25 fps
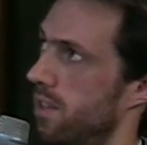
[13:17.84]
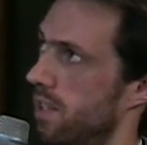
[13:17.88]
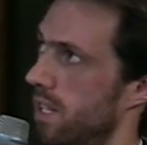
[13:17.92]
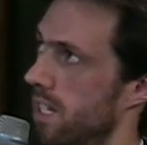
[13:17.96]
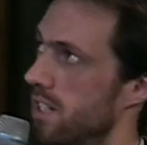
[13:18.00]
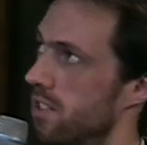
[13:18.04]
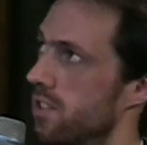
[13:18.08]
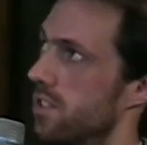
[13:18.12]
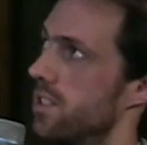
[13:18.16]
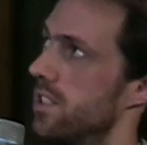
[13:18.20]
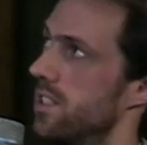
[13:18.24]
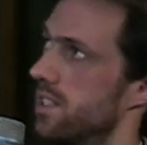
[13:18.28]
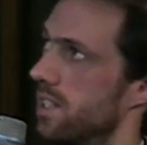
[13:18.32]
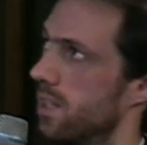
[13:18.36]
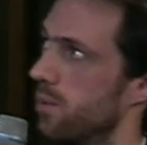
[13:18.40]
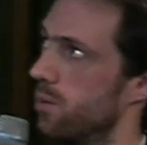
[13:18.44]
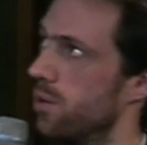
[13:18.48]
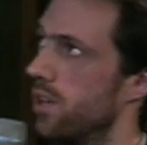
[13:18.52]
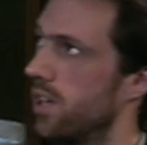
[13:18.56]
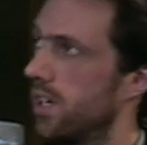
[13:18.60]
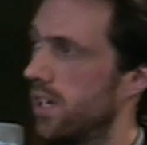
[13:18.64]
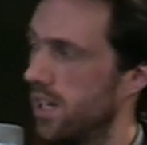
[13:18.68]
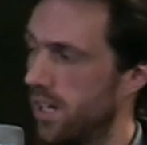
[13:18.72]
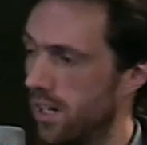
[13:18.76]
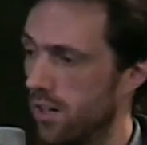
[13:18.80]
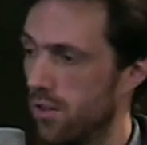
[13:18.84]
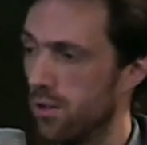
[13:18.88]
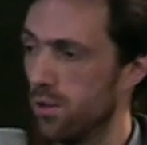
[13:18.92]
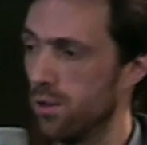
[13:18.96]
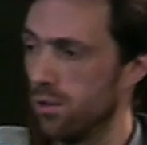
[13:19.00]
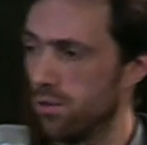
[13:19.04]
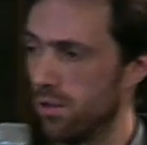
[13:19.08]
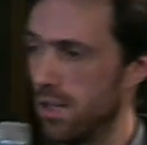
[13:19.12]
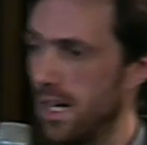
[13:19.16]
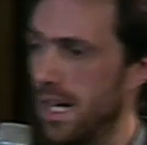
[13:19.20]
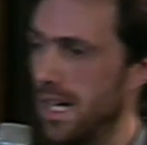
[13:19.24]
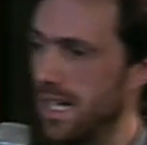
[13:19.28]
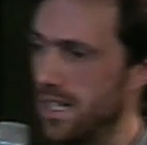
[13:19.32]
industries they're working in are all
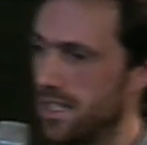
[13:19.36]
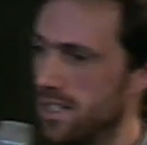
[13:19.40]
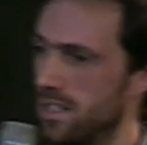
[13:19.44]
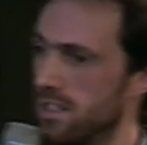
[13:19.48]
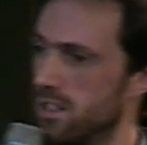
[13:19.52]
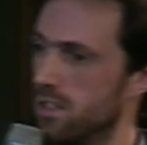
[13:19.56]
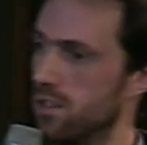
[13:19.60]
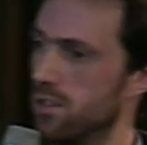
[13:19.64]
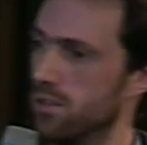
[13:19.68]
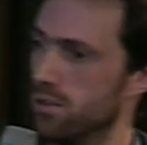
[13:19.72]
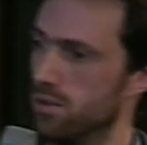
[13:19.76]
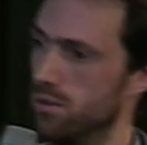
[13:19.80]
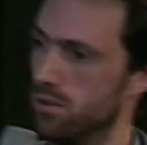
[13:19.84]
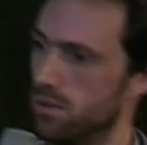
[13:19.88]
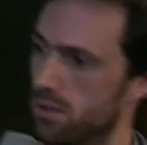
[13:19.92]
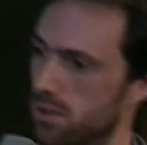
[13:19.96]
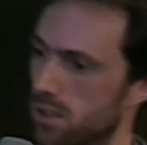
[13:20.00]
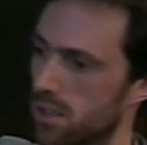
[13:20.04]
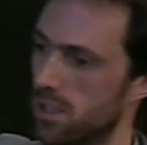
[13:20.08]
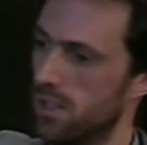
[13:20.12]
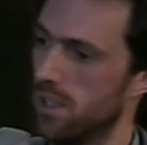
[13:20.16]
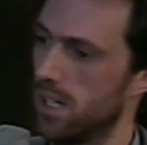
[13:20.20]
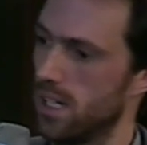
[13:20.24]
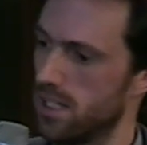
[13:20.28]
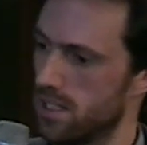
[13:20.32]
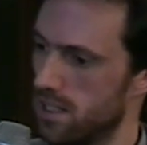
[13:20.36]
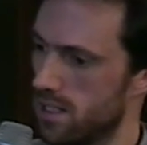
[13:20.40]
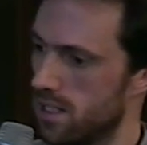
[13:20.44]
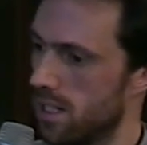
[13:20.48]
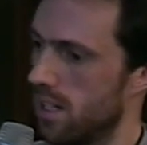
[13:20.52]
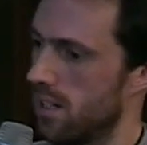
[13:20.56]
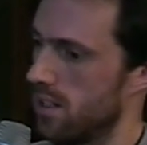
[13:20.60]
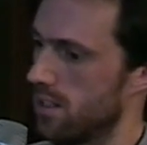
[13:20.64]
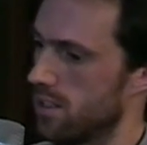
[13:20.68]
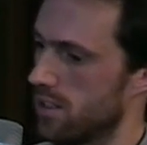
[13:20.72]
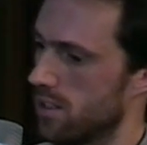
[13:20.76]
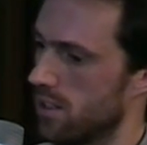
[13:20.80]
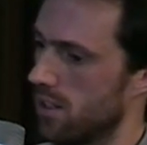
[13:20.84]
related to, as I said
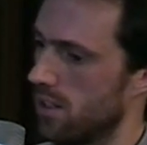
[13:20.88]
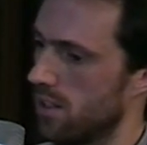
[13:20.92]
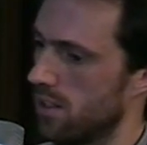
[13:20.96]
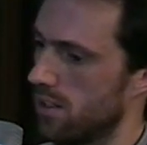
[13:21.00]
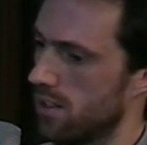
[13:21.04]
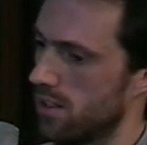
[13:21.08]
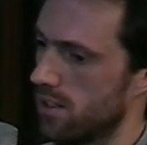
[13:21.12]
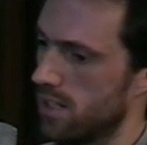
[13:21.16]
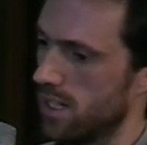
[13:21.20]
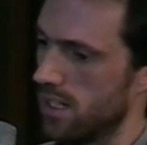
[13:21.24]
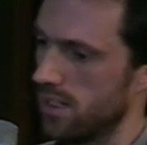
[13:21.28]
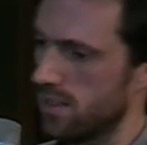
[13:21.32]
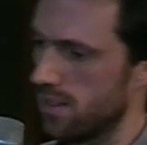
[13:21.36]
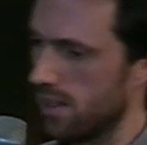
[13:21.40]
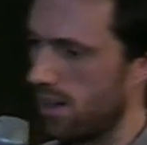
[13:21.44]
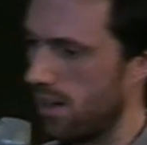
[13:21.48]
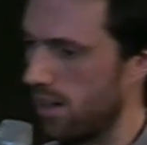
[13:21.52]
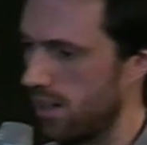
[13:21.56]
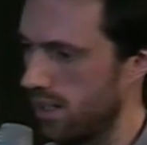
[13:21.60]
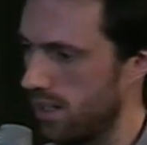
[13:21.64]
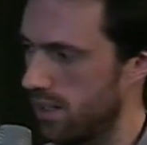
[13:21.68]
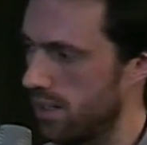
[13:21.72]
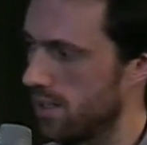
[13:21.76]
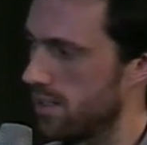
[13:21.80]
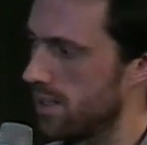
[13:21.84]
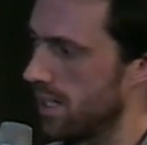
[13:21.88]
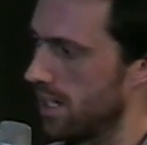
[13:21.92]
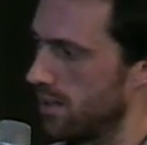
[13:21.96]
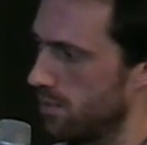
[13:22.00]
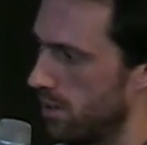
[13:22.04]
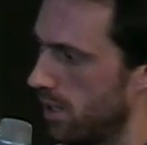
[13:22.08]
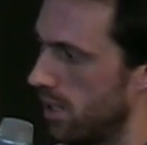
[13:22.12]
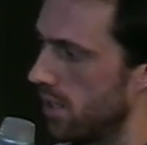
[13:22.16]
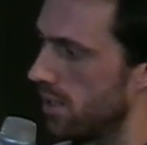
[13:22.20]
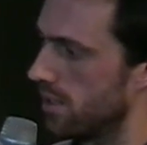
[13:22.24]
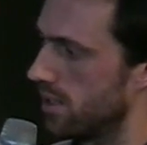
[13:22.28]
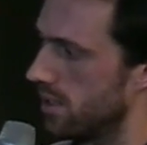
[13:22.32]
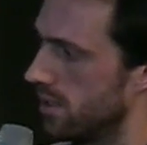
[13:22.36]
at the start, things that I can take
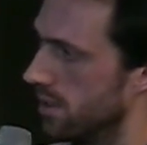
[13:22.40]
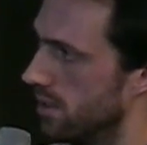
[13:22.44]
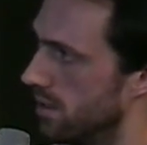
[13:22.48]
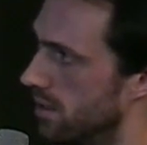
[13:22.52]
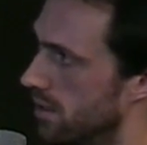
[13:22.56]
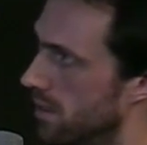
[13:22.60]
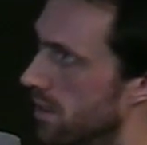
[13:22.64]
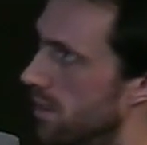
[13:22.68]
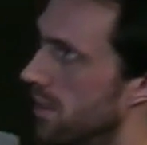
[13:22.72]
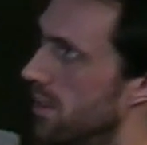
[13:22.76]
part in.